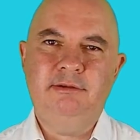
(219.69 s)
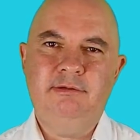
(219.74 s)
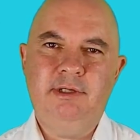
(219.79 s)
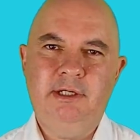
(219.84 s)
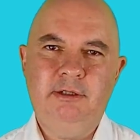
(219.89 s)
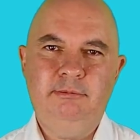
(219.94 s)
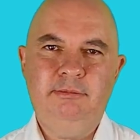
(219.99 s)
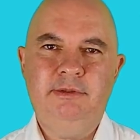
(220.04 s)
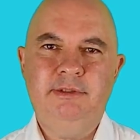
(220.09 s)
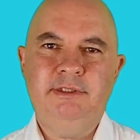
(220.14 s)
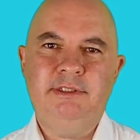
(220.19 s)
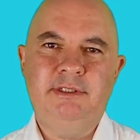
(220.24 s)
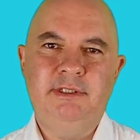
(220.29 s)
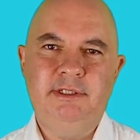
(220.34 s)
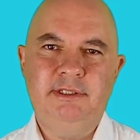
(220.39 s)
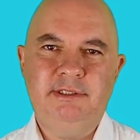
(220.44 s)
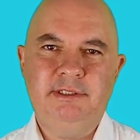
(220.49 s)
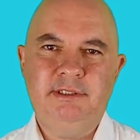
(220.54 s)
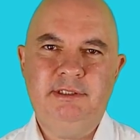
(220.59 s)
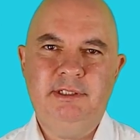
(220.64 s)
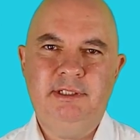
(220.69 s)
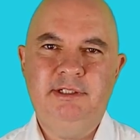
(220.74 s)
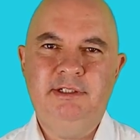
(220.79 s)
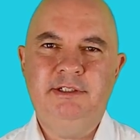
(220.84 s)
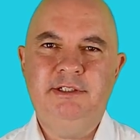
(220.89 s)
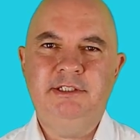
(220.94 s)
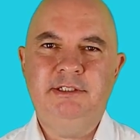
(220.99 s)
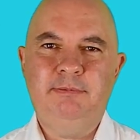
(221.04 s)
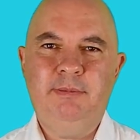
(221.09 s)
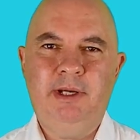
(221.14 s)
of helplessness
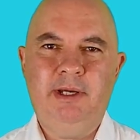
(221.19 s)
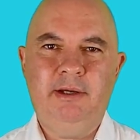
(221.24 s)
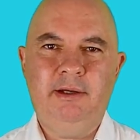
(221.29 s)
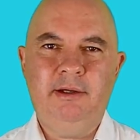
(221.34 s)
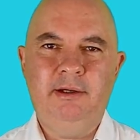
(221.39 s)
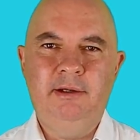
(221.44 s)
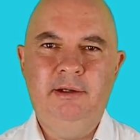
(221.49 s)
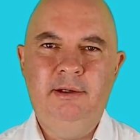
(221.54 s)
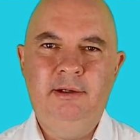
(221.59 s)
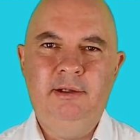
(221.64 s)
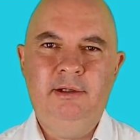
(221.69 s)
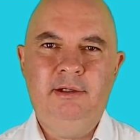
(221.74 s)
and despair